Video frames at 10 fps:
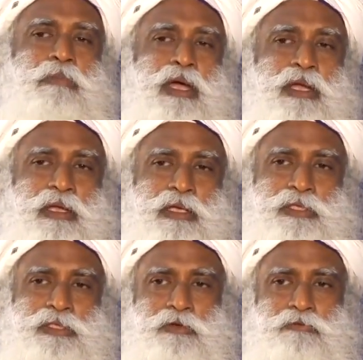mind
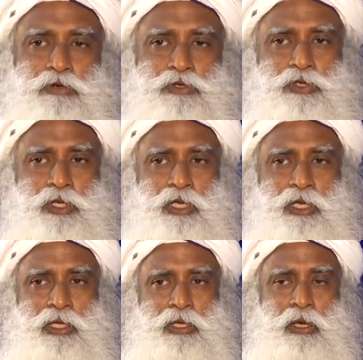is
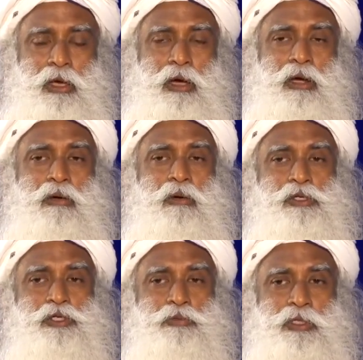unfortunately, a
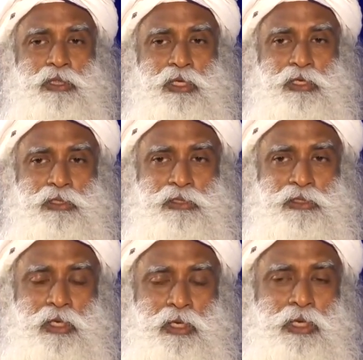goldsmith
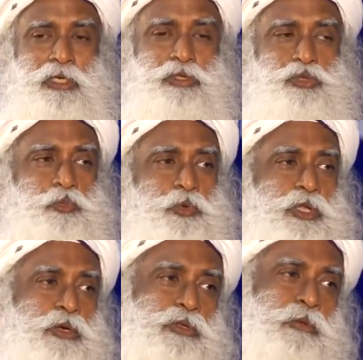thinks he is
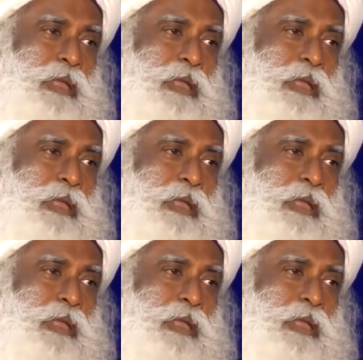superior to the